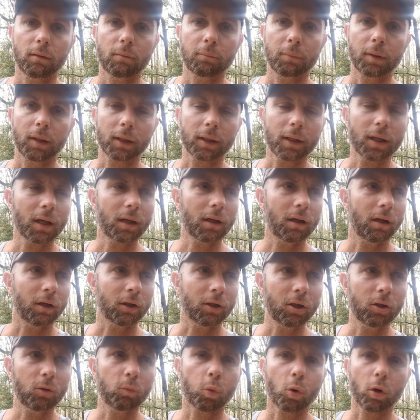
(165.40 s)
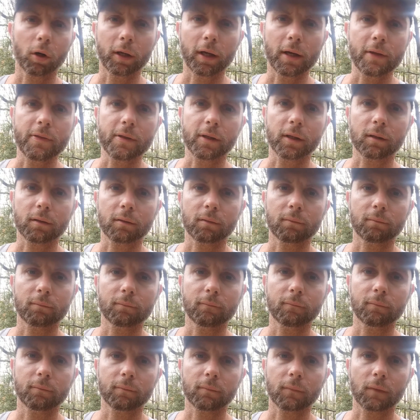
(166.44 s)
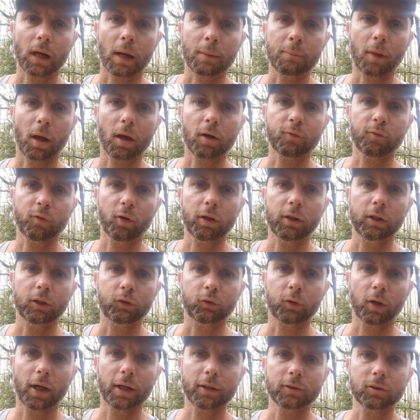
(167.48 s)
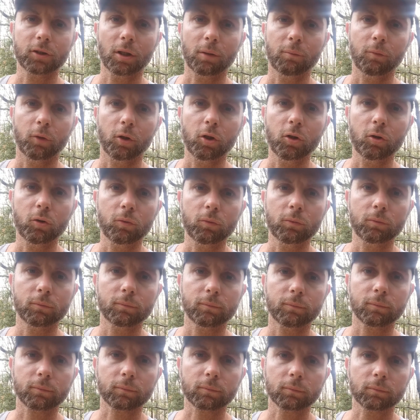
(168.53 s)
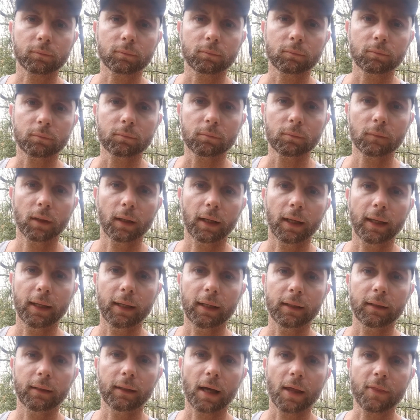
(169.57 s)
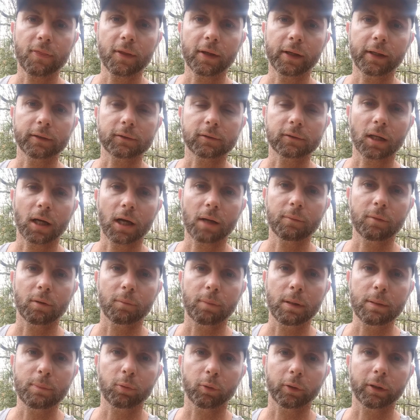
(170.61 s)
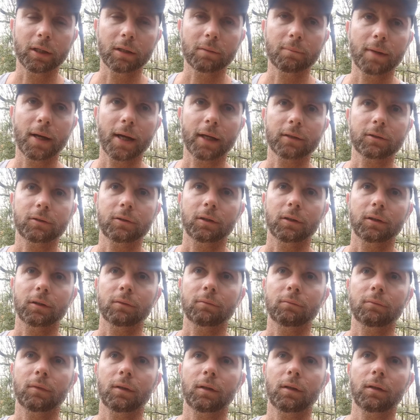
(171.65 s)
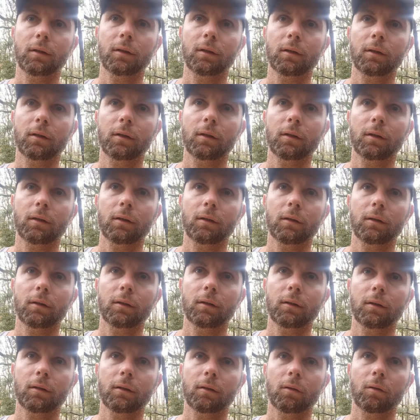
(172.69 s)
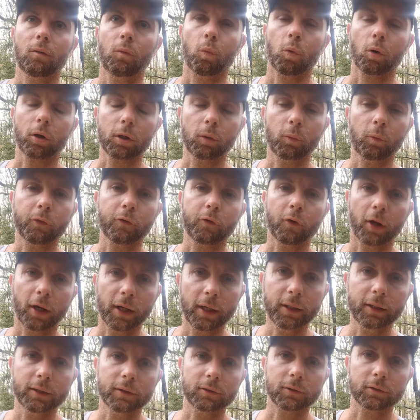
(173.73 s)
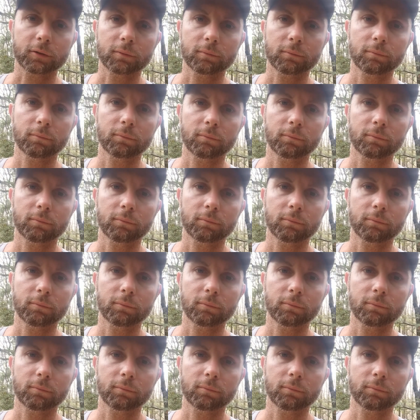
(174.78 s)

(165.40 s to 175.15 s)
But I got a good work ethic. I'm not afraid to try something new. And I think it's time that people get back to working with their hands